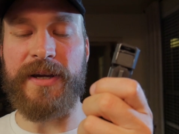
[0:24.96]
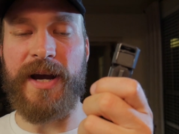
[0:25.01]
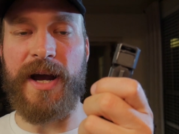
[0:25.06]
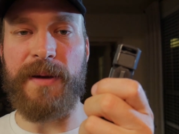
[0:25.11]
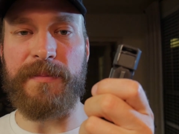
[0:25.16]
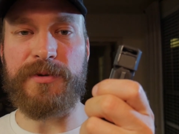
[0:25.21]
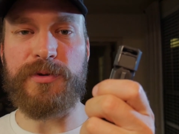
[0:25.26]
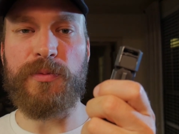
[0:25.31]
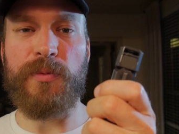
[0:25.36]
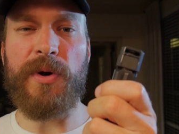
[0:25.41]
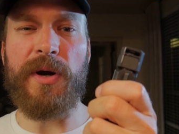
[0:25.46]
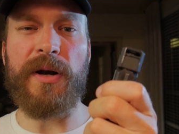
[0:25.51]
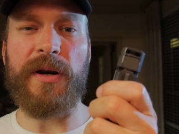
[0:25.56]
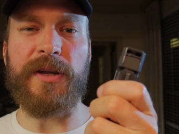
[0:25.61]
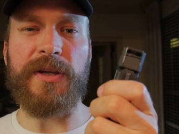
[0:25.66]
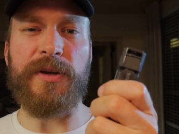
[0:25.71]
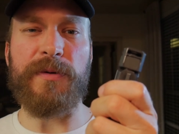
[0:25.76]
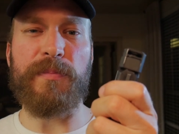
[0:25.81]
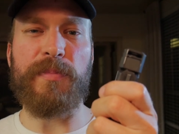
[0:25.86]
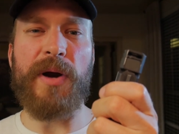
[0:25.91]
comps
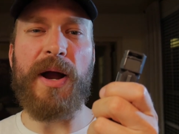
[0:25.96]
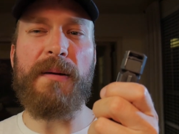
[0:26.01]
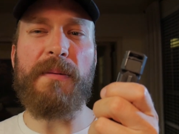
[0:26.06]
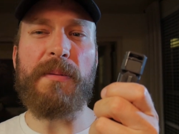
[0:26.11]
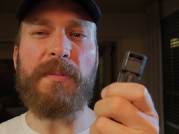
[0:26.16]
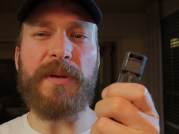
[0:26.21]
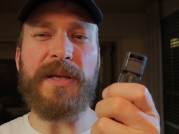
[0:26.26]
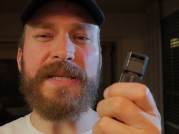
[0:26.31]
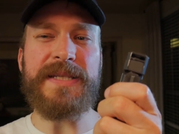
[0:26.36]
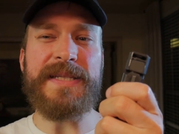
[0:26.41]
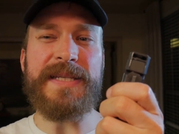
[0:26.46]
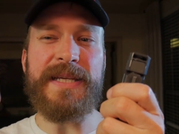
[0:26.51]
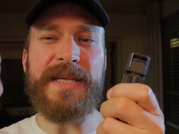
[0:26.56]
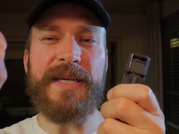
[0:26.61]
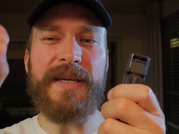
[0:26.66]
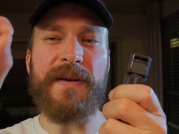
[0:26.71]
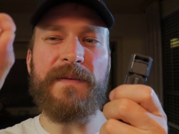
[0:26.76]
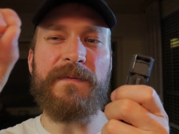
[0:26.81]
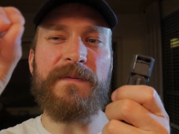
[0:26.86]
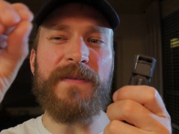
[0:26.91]
work. You're probably
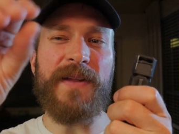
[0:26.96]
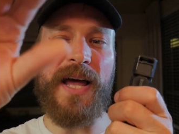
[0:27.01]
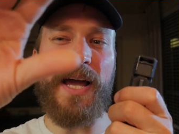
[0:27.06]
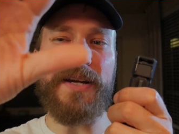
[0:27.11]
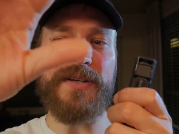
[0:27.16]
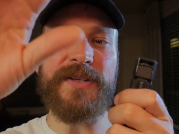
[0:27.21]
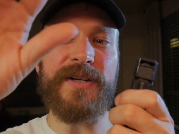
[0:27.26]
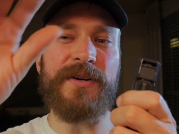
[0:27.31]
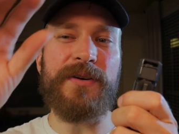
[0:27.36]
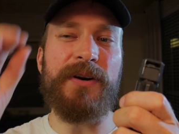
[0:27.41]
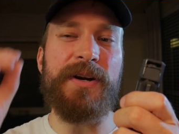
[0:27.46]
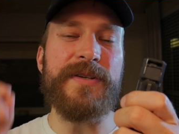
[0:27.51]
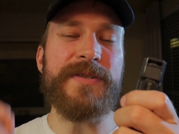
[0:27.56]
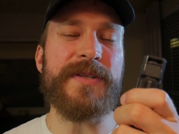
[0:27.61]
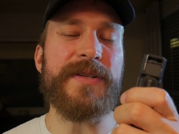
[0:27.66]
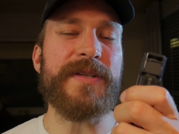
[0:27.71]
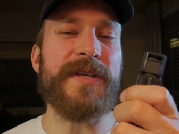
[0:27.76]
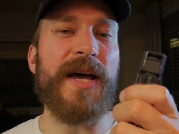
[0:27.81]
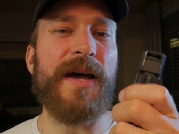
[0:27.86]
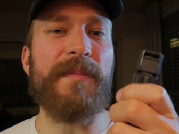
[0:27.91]
seeing it flash across
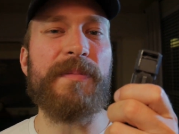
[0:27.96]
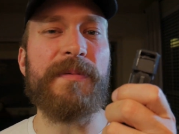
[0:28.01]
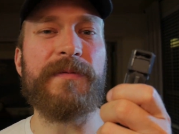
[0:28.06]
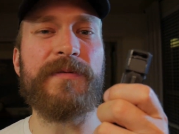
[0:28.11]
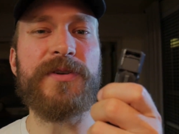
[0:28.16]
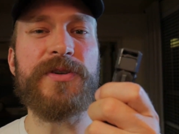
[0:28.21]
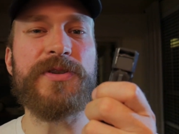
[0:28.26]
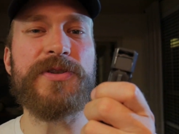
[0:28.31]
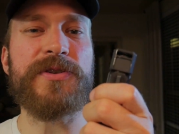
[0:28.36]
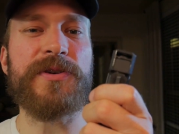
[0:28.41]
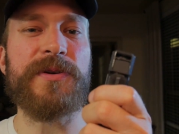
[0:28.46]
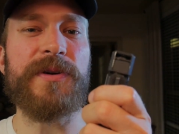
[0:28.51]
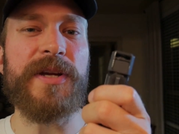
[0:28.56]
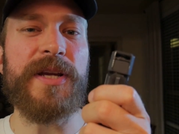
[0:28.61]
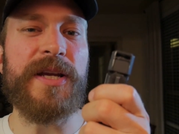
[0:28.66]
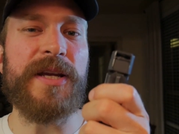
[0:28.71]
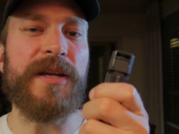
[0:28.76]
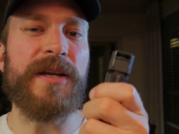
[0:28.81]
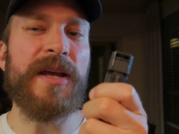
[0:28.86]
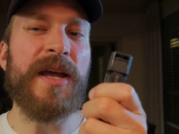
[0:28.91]
the top of your
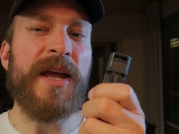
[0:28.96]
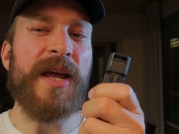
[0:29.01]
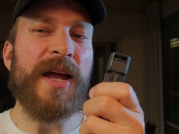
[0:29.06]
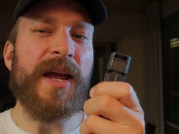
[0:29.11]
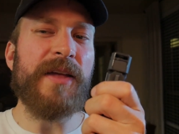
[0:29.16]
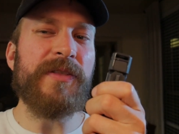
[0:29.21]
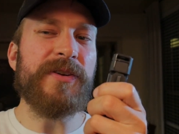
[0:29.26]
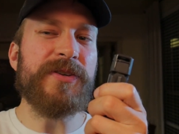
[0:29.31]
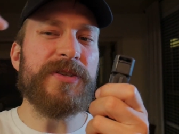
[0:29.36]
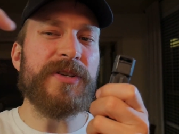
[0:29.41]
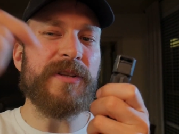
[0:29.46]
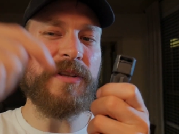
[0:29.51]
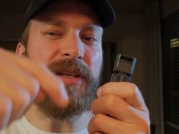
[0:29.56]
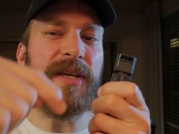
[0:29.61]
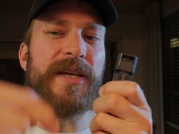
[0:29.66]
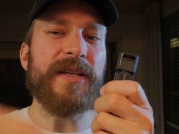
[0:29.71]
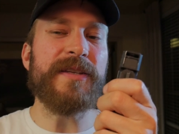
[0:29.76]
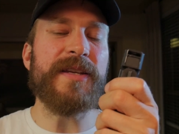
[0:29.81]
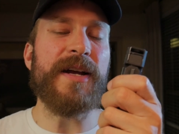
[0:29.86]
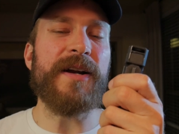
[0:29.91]
screen, and there's a
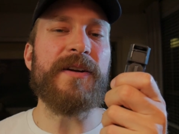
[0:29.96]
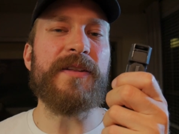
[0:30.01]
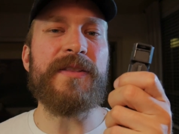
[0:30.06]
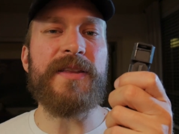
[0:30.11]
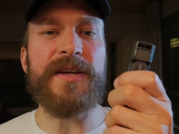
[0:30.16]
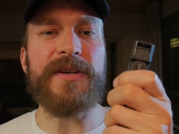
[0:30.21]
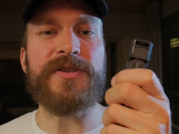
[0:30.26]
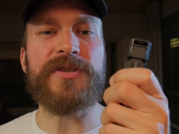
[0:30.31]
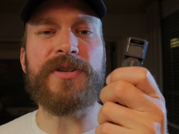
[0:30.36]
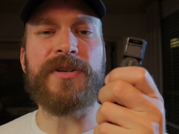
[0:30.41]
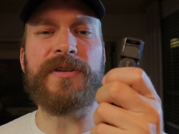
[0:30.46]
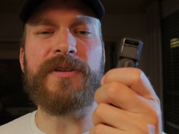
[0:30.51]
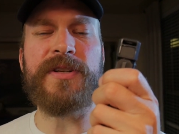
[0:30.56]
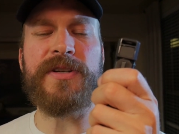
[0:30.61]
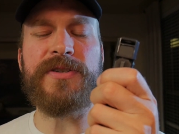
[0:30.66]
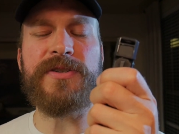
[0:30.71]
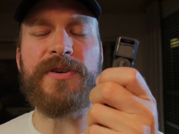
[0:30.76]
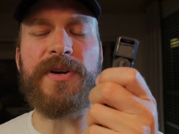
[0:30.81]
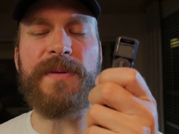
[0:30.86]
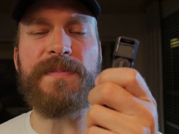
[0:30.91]
link down in the
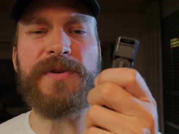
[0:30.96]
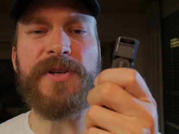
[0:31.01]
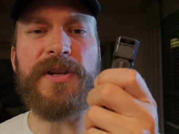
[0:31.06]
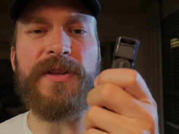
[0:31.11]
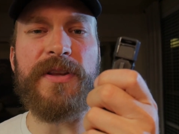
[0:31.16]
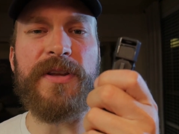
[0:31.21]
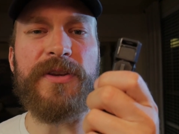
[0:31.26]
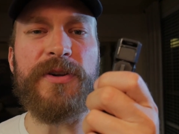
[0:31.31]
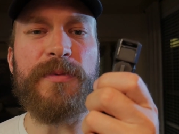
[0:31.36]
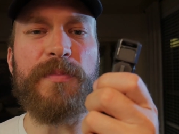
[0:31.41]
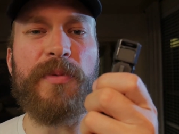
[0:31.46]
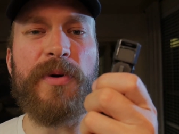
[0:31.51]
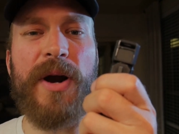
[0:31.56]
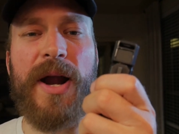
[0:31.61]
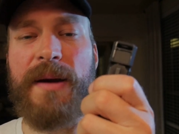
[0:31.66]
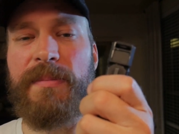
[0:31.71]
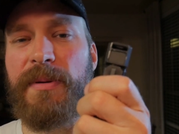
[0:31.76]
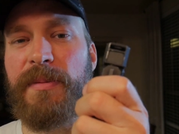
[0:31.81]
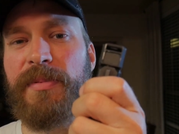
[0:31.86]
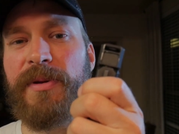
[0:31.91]
description that you'll
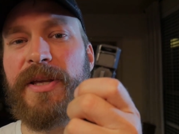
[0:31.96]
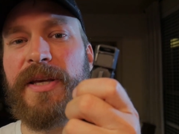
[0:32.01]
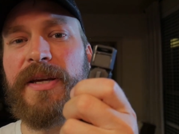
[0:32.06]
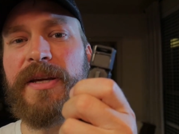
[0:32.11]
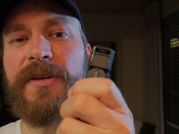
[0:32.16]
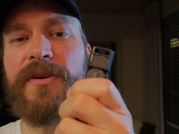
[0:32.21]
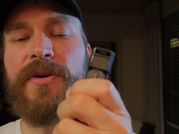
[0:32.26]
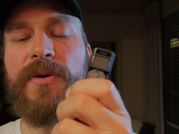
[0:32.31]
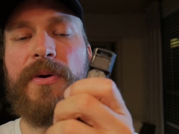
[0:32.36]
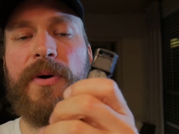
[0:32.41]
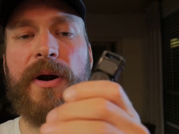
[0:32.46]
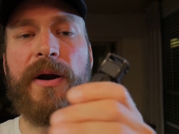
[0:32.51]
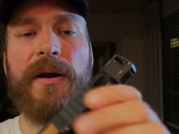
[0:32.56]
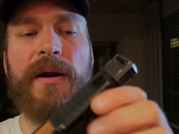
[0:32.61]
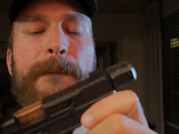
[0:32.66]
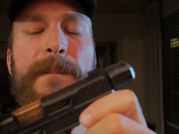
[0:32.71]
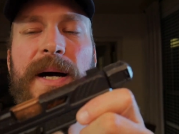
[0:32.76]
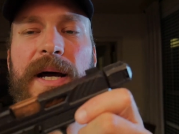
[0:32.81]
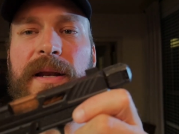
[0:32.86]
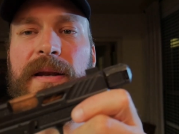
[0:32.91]
probably ignore.
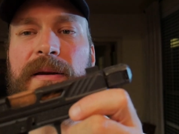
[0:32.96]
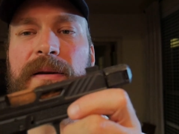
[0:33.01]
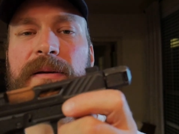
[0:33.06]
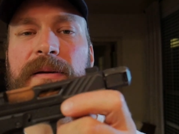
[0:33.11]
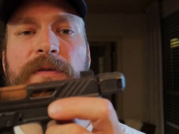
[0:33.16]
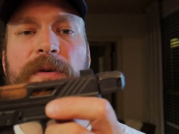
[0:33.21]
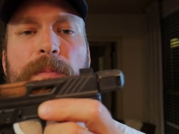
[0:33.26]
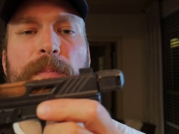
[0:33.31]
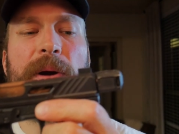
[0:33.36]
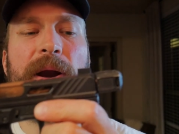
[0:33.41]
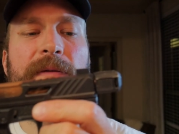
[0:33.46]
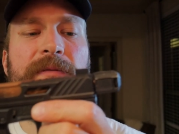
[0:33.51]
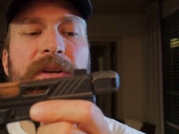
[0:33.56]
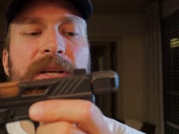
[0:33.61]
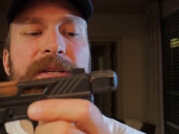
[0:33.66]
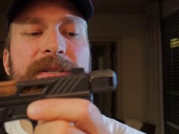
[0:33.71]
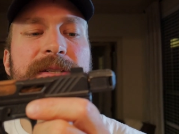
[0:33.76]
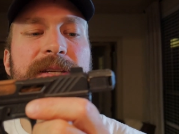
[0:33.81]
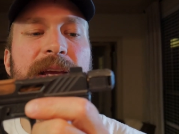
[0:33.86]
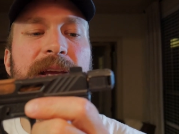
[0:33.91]
But for
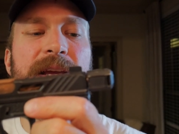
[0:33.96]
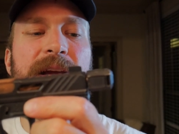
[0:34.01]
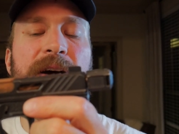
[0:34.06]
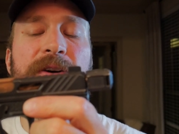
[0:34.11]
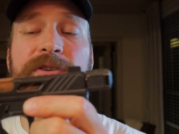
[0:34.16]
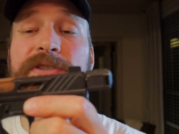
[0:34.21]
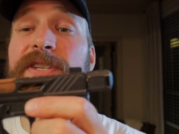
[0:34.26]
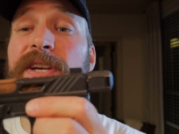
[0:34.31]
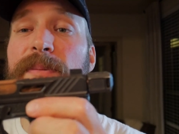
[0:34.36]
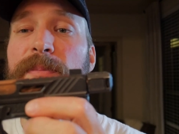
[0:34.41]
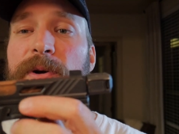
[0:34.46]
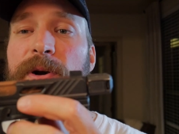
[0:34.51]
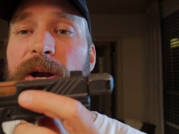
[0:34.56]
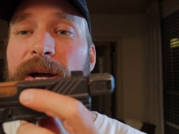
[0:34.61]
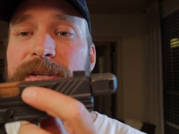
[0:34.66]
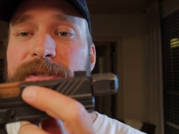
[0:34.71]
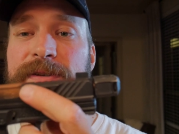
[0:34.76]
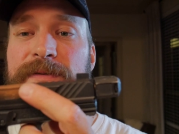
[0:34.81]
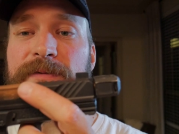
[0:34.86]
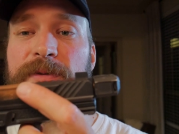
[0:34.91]
brevity's sake, I'll
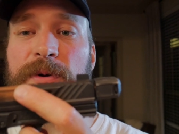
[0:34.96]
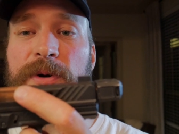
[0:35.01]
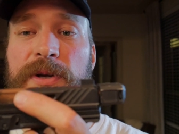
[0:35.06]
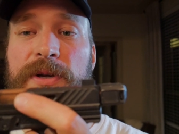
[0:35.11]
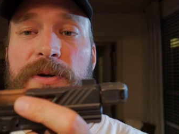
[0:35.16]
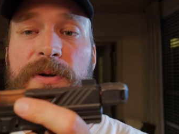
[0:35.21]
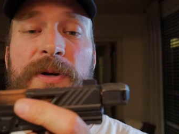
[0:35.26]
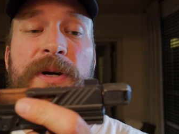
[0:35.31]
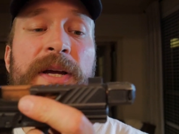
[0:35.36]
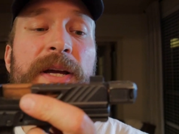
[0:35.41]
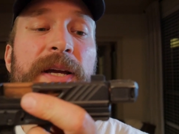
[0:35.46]
summarize it for you.